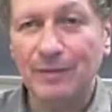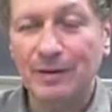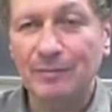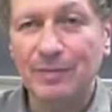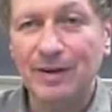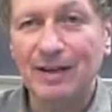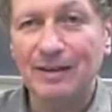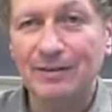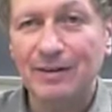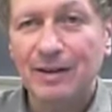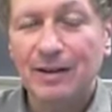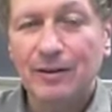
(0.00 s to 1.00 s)
in place.
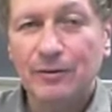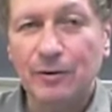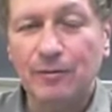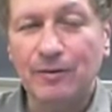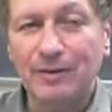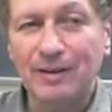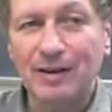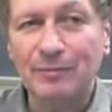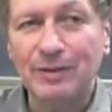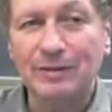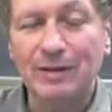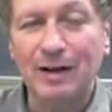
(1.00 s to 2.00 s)
So, for
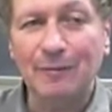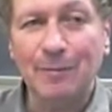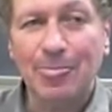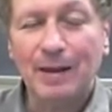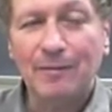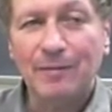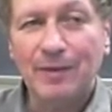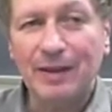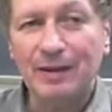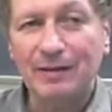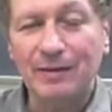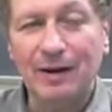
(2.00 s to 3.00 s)
example,
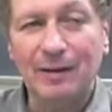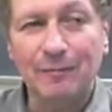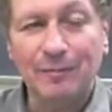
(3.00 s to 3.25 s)
the